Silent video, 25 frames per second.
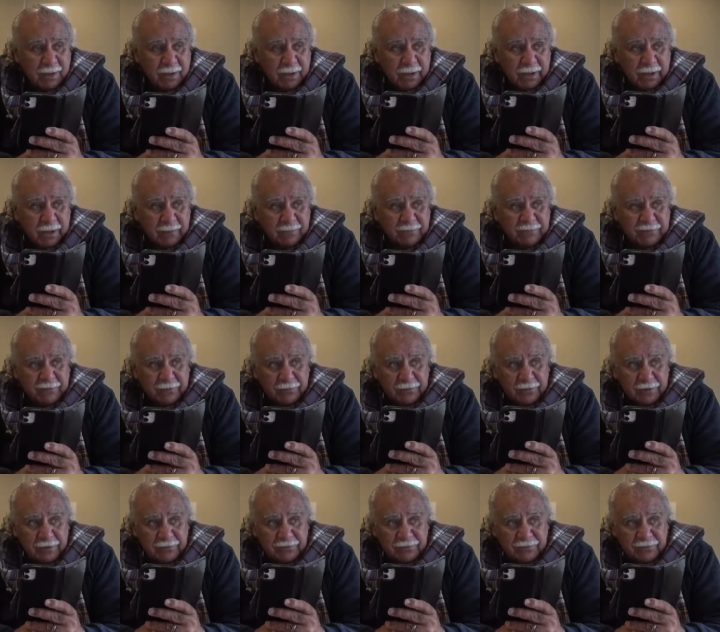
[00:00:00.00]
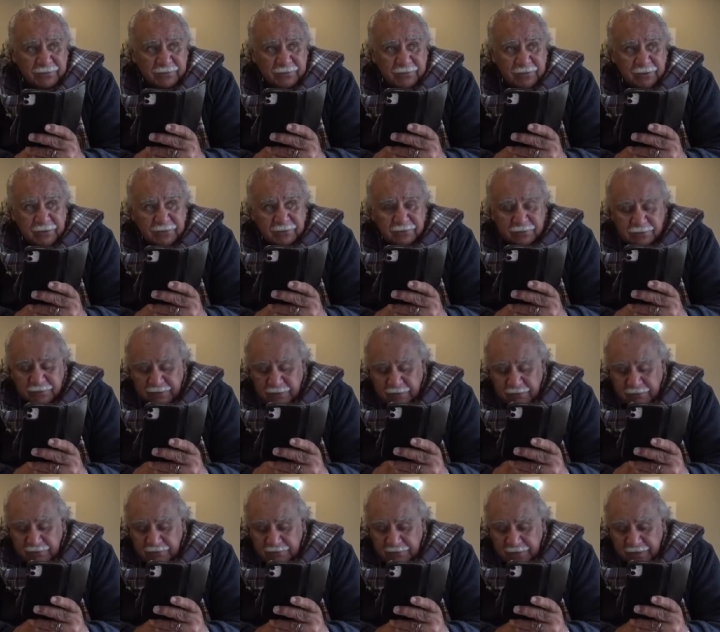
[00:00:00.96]
Um, so there's, there's,
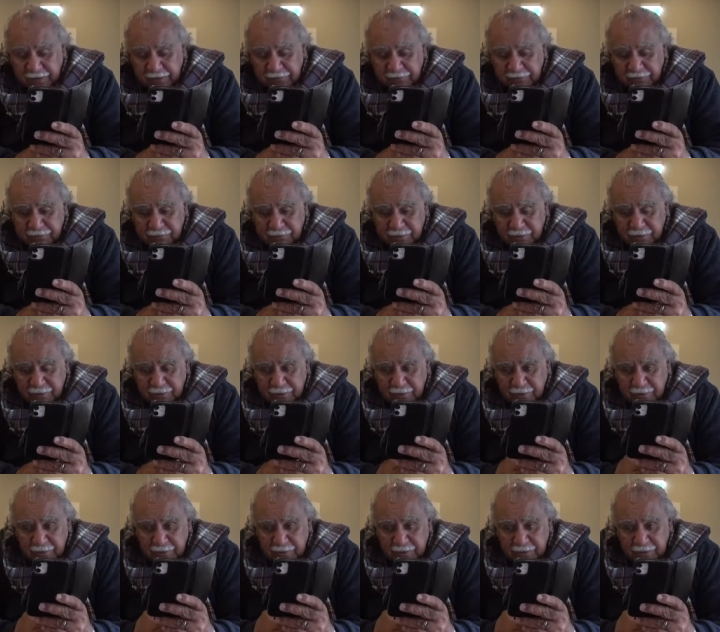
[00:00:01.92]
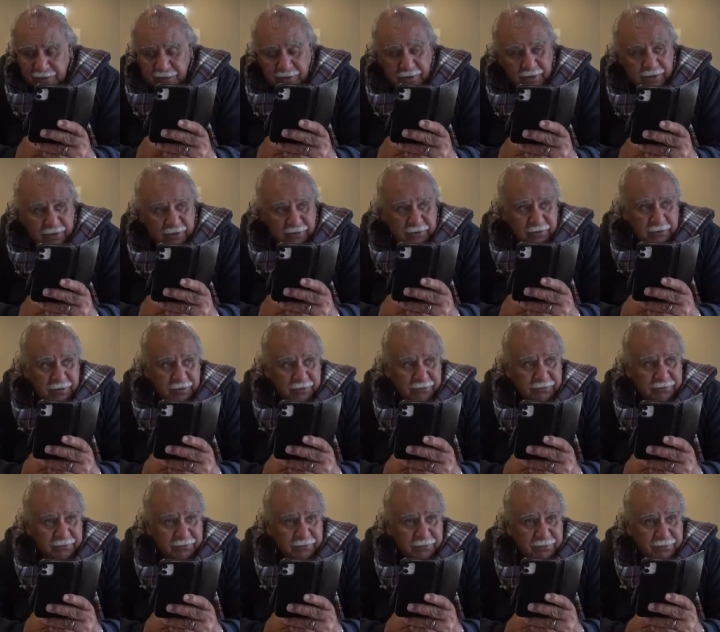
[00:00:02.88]
there is that, you know, and I, I
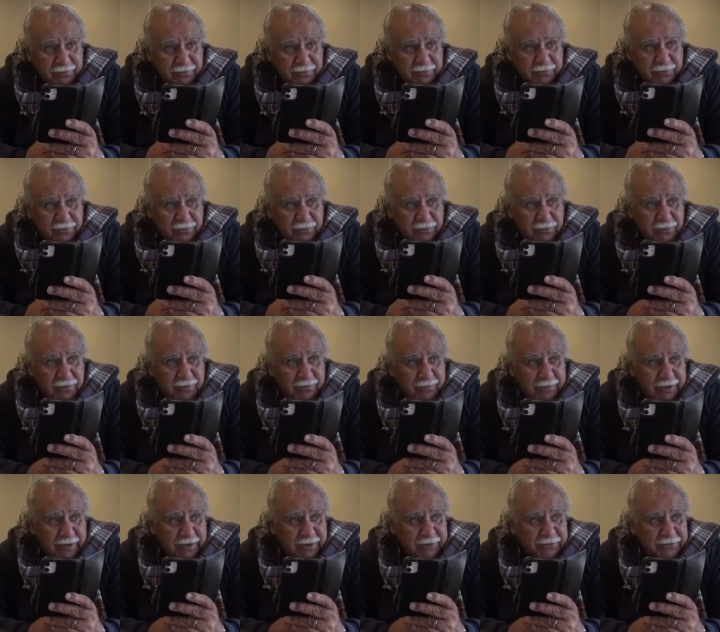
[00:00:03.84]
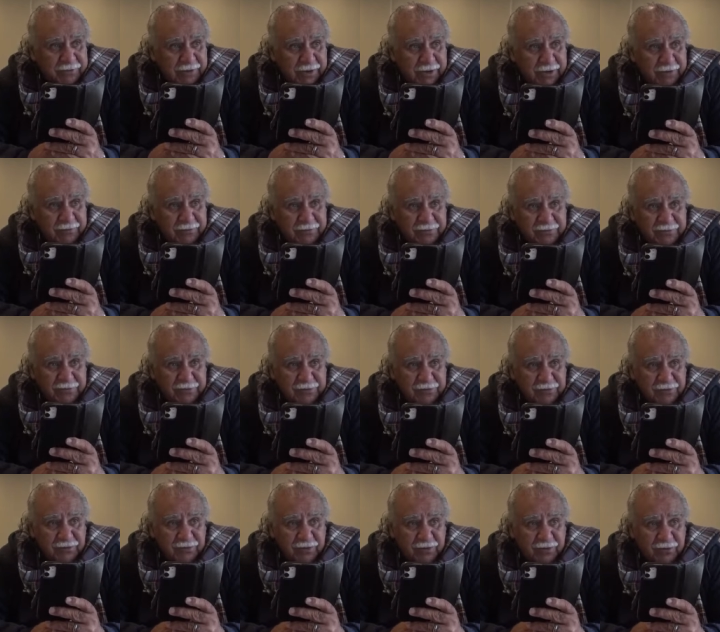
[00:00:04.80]
acknowledge your talk about uh, this
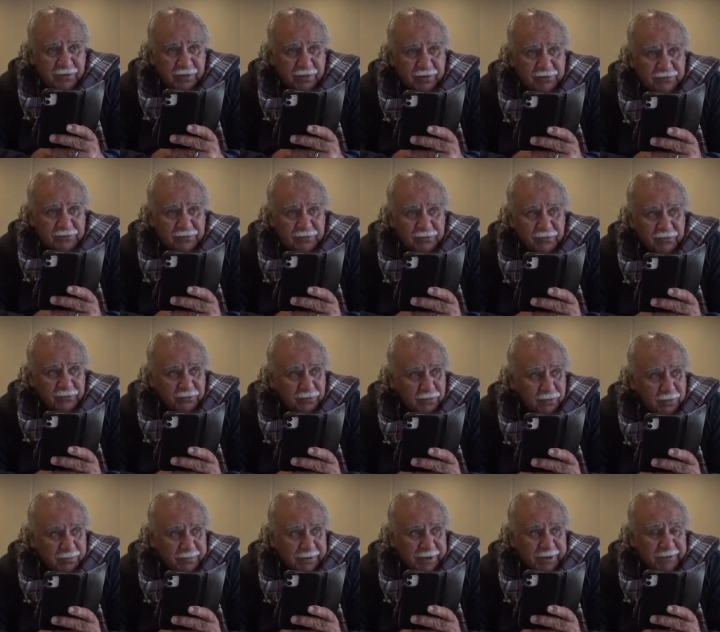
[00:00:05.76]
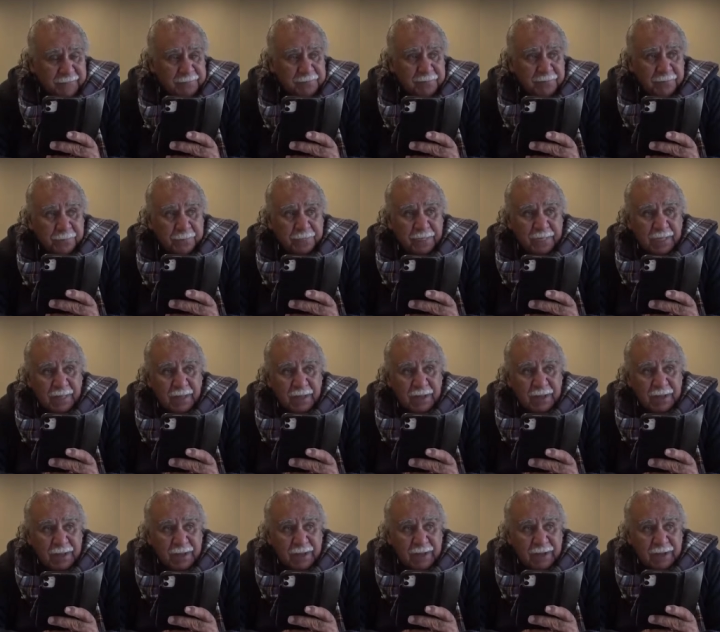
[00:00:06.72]
intergenerational trauma.
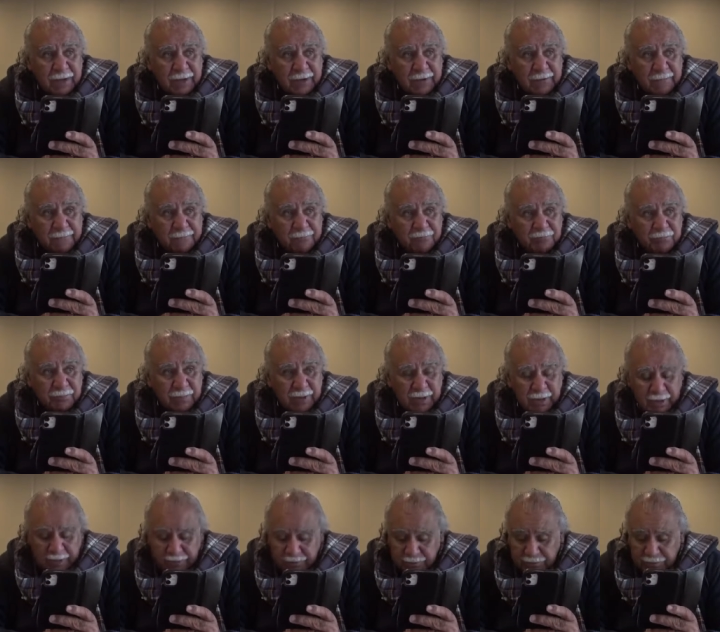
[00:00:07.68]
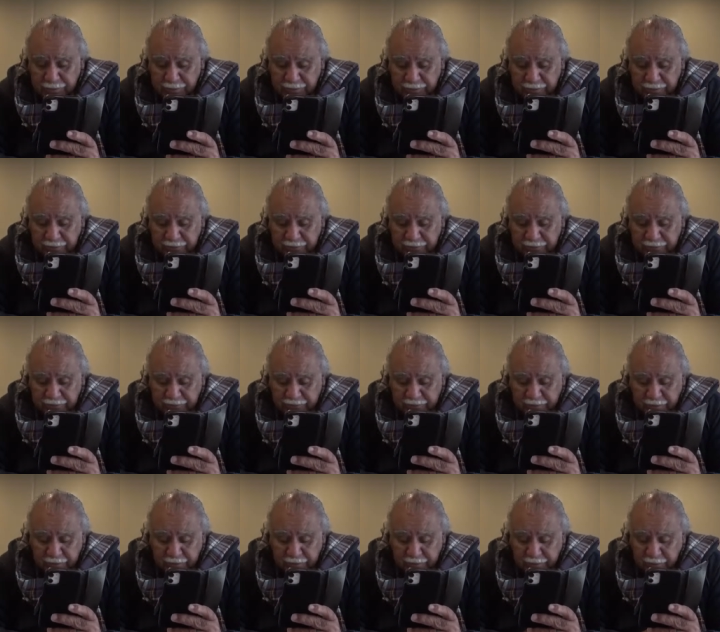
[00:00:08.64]
Um, and yes, it's
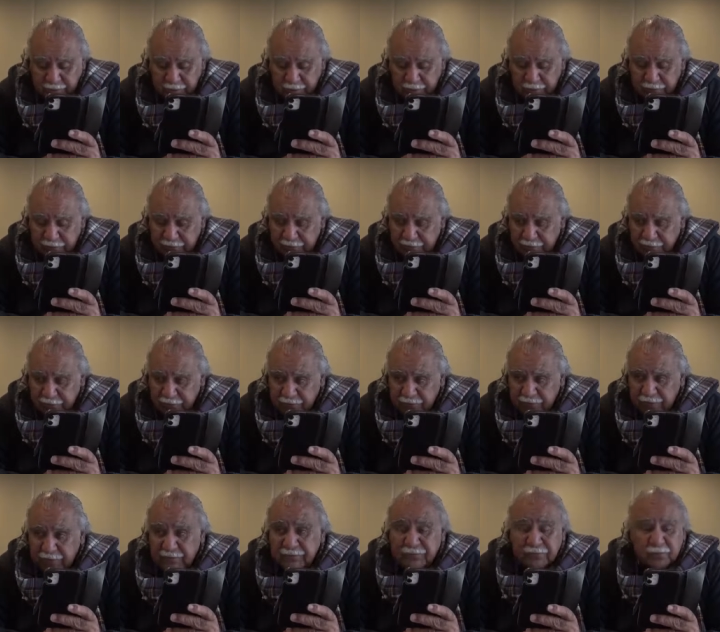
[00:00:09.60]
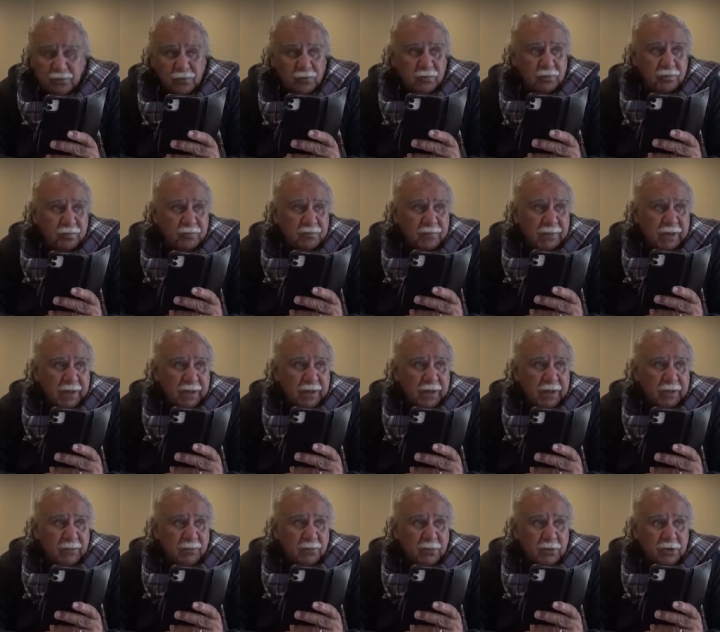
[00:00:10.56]
a, it's a dreadful
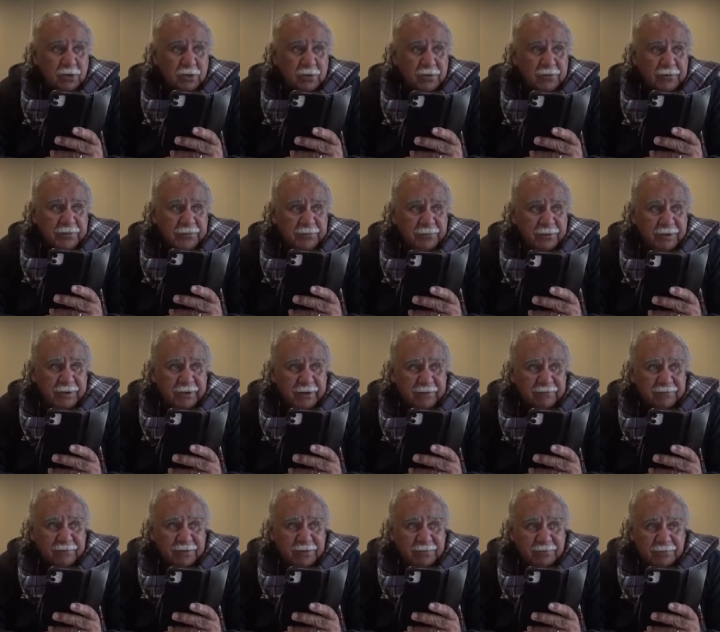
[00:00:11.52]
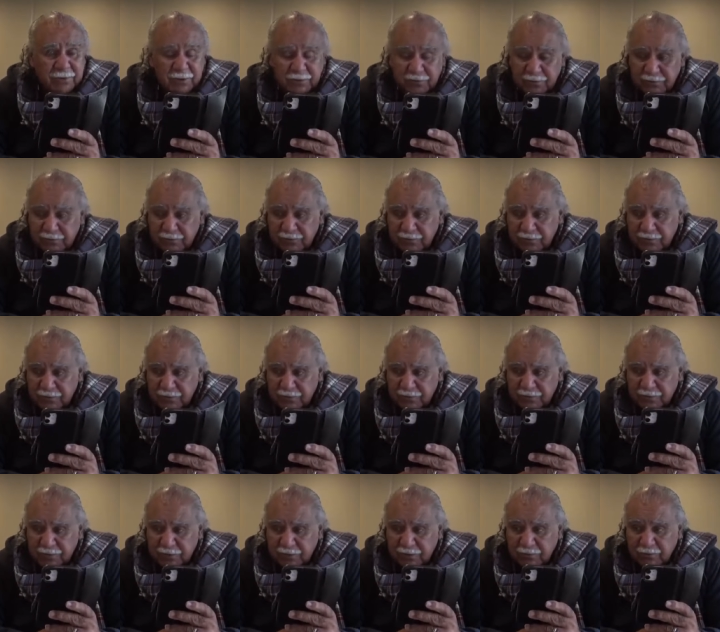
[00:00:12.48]
Uh, world that we live in because we,
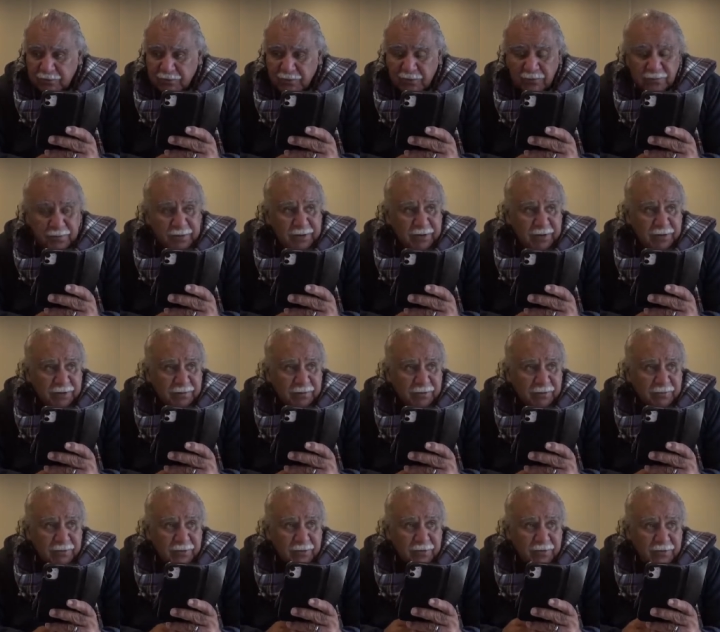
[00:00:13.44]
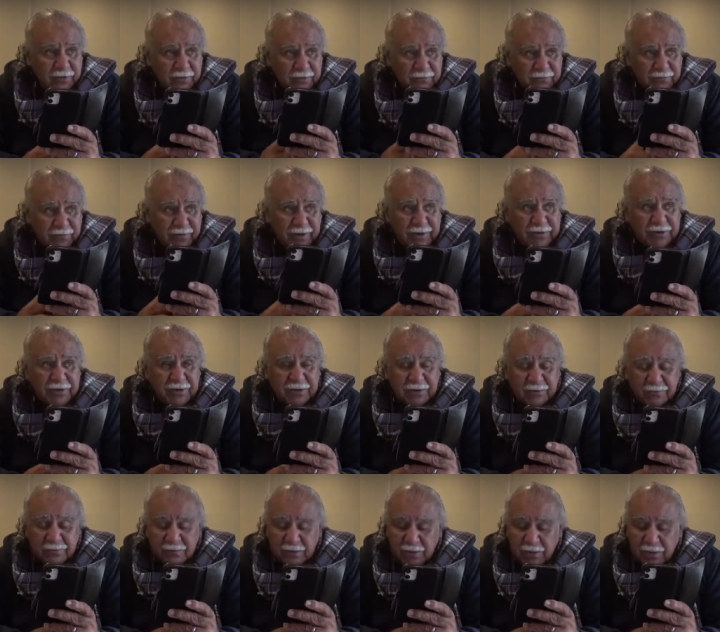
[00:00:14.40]
you know we're not being we're not confronting
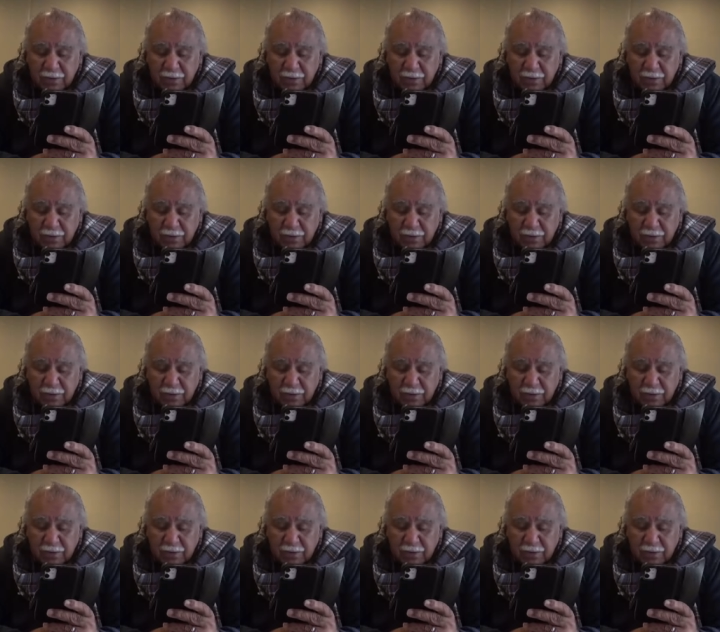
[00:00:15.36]
it